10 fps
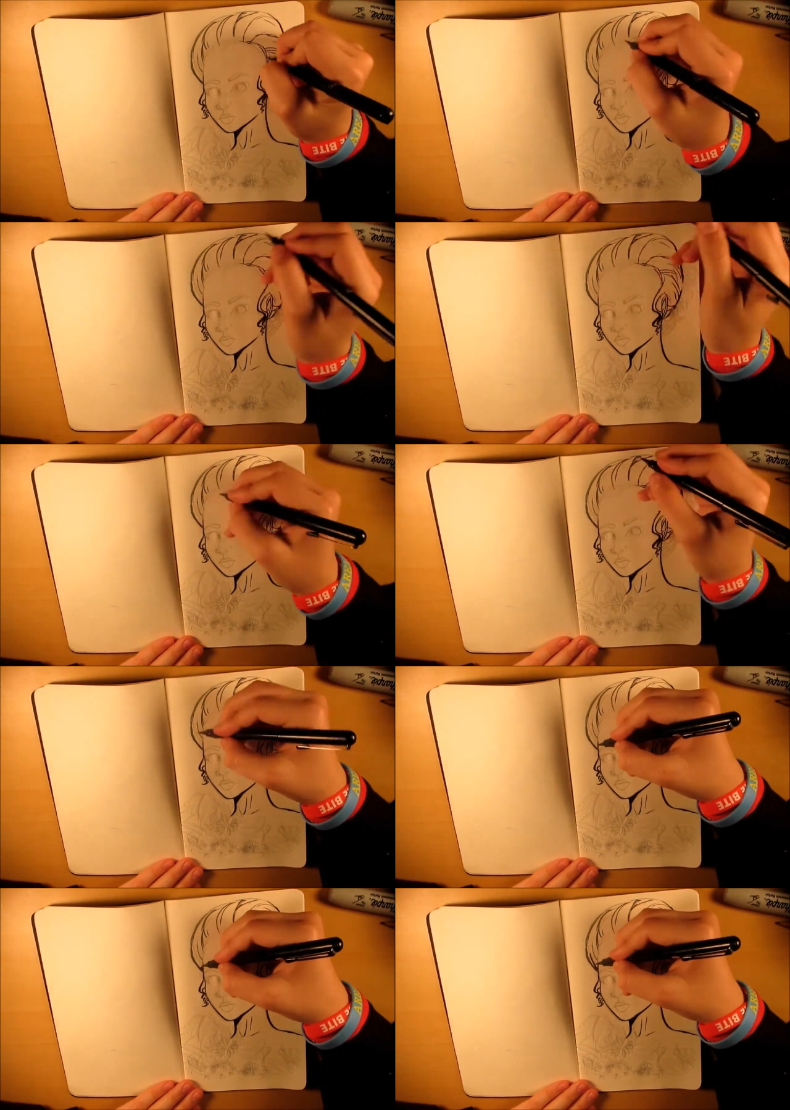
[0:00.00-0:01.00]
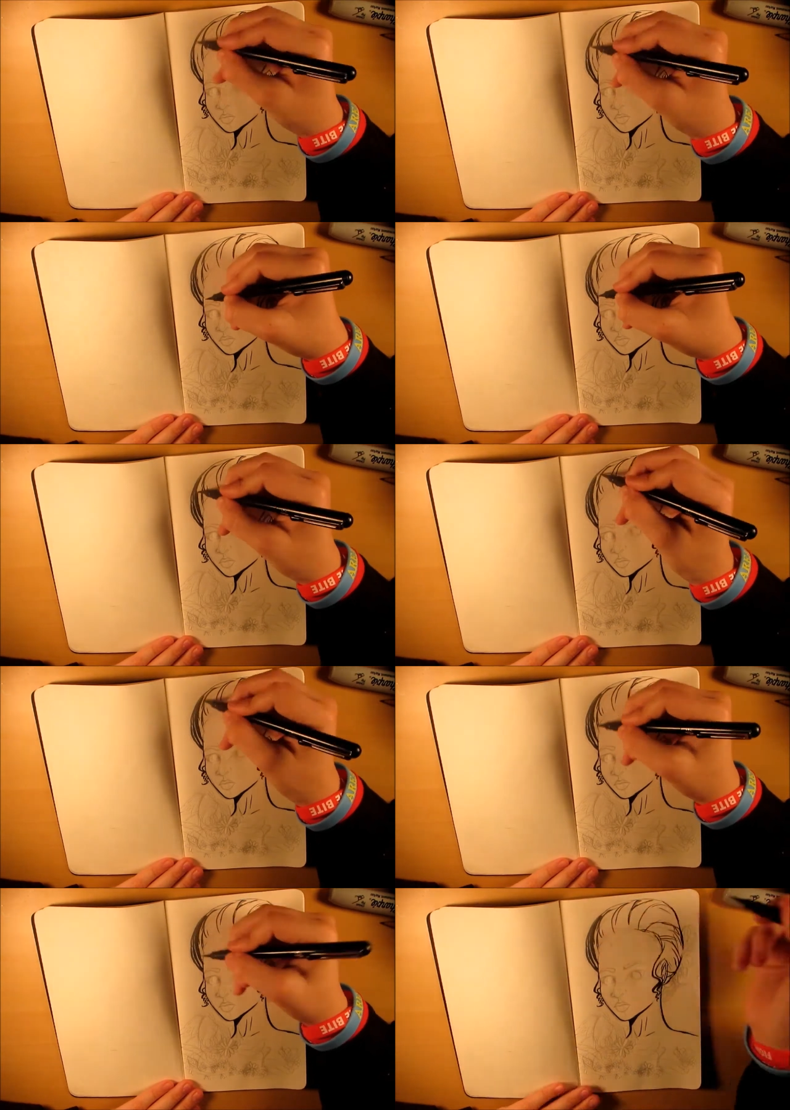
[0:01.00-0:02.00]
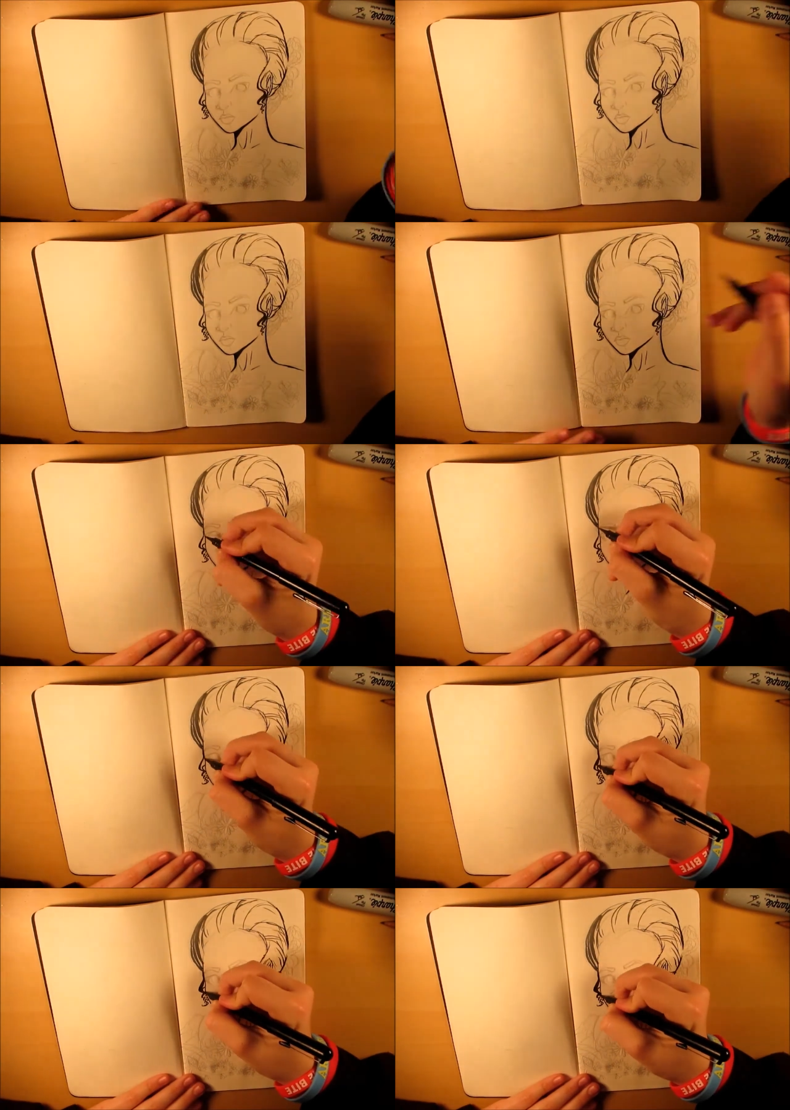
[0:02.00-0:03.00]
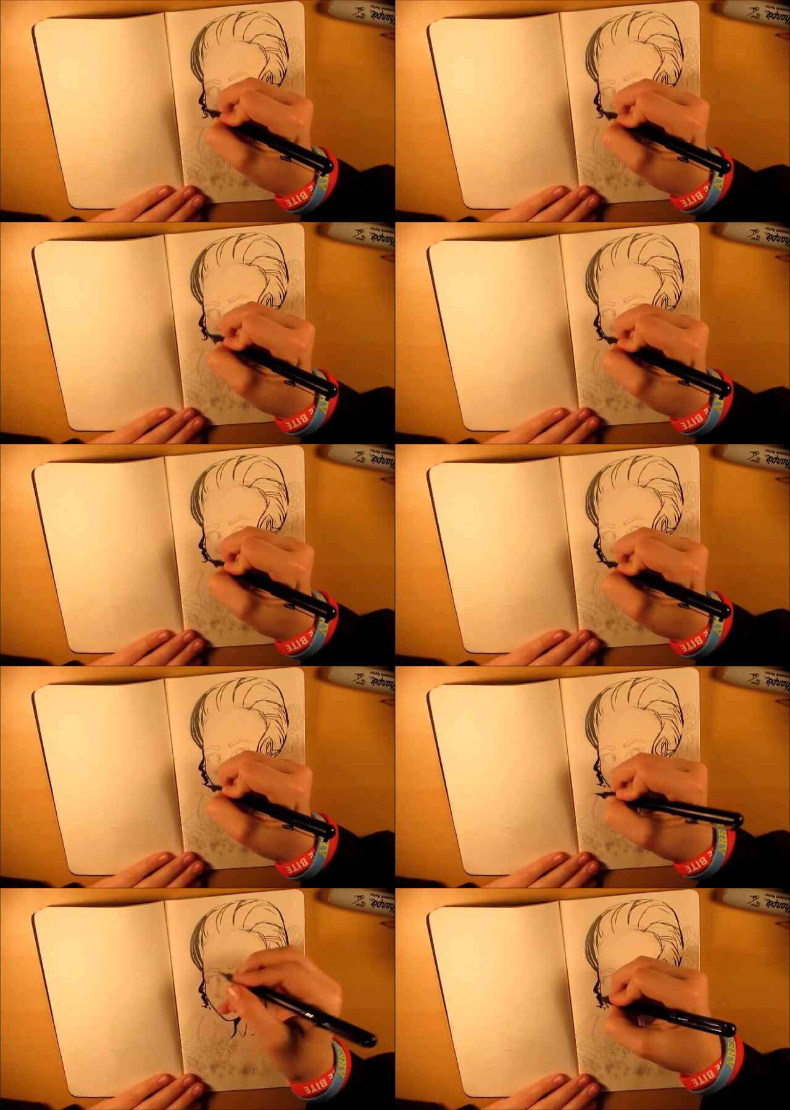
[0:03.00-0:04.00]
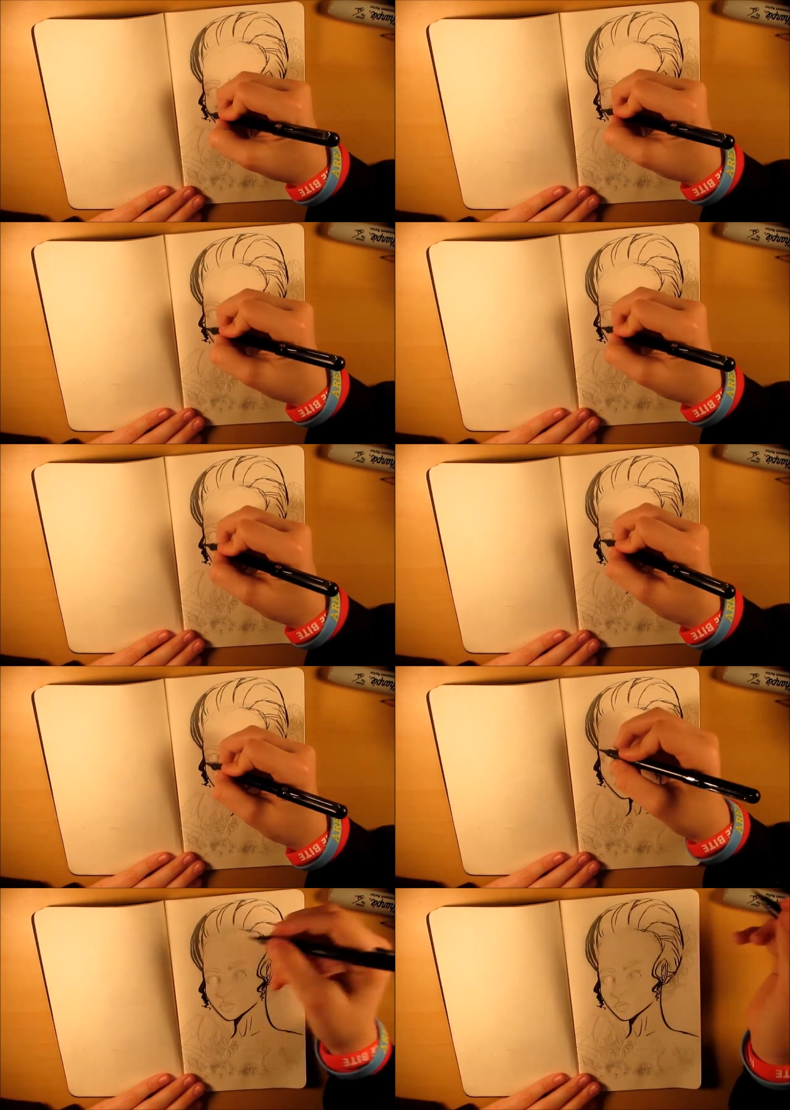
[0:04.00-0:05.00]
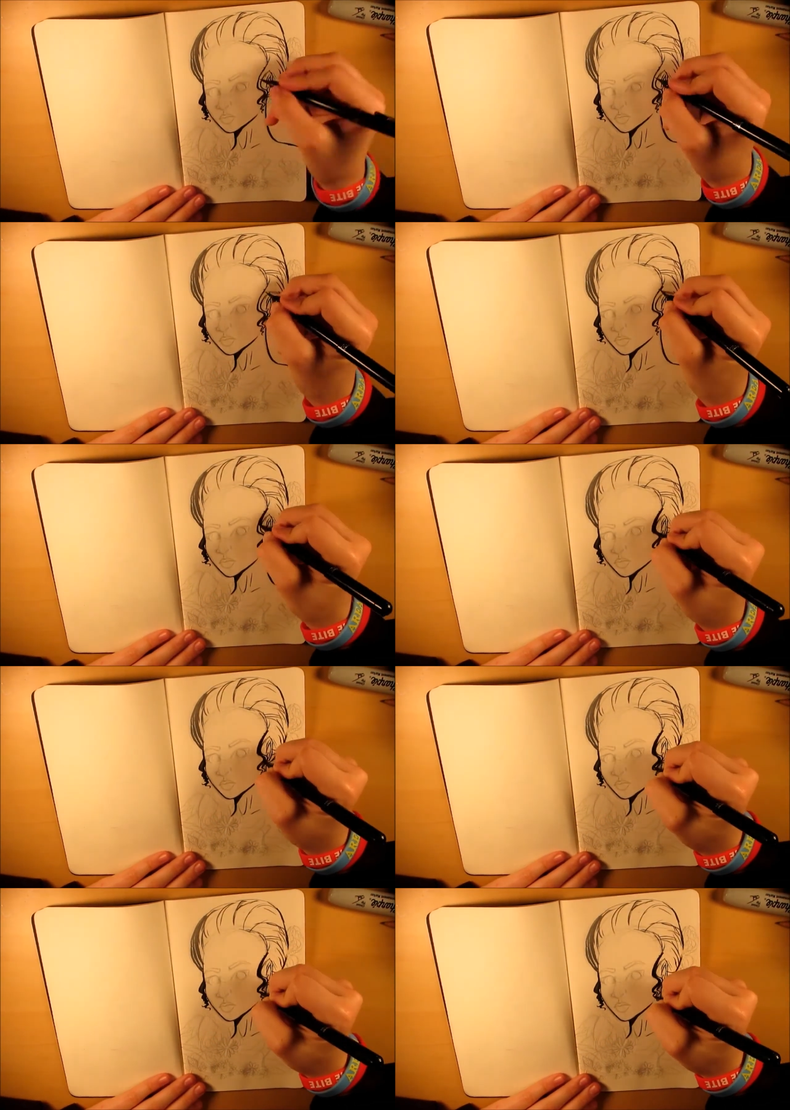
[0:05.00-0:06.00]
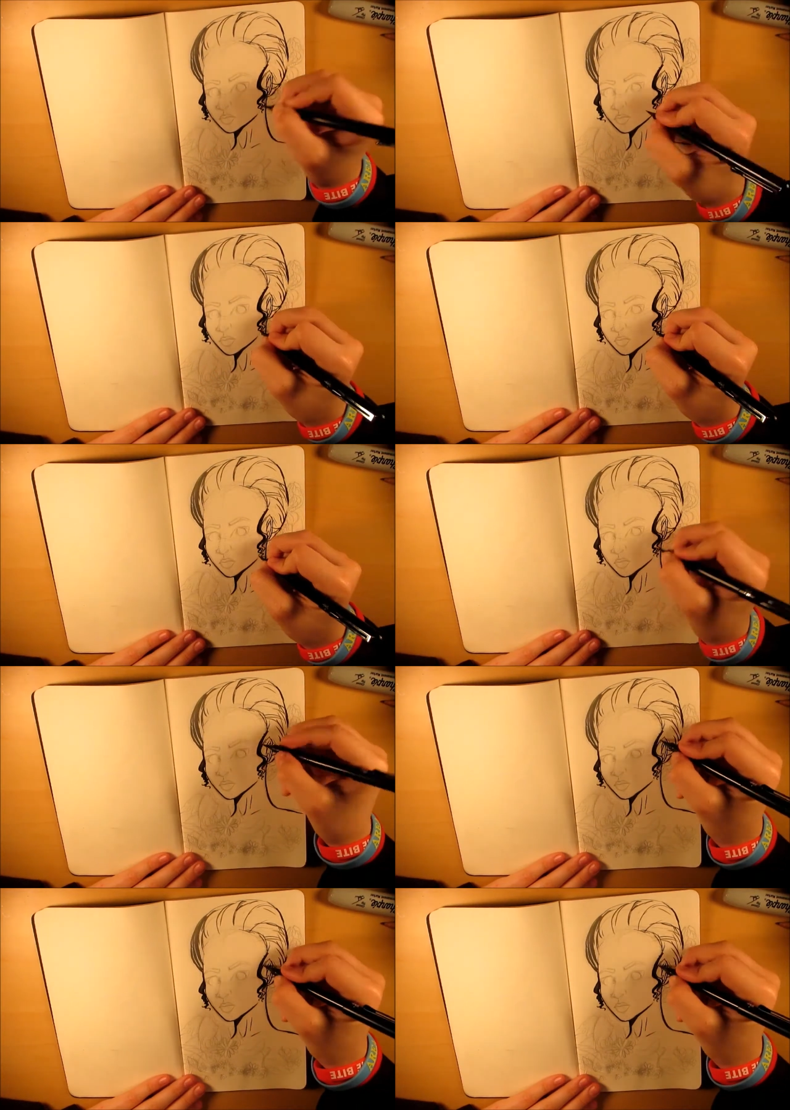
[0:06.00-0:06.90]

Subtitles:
[unreadable: no face in view]